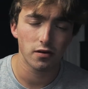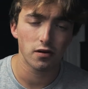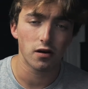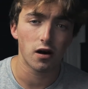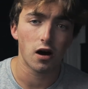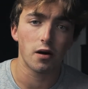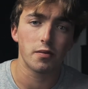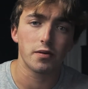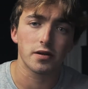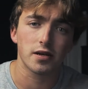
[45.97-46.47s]

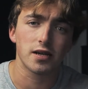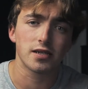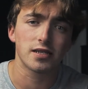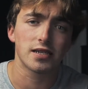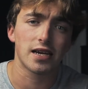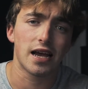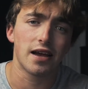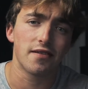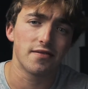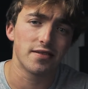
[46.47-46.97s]
all because
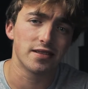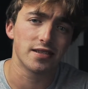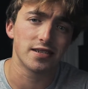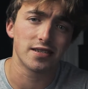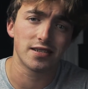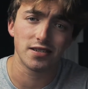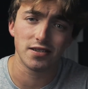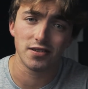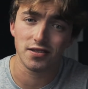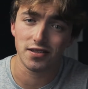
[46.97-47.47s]
I haven't
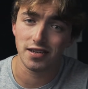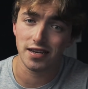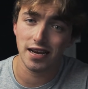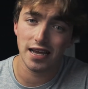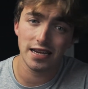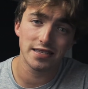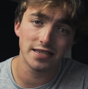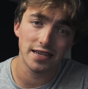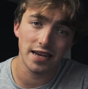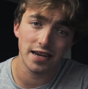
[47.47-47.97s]
listened to the
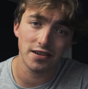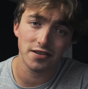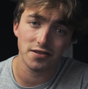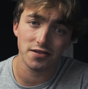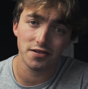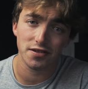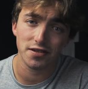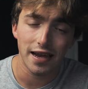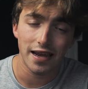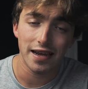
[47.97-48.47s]
naysayers,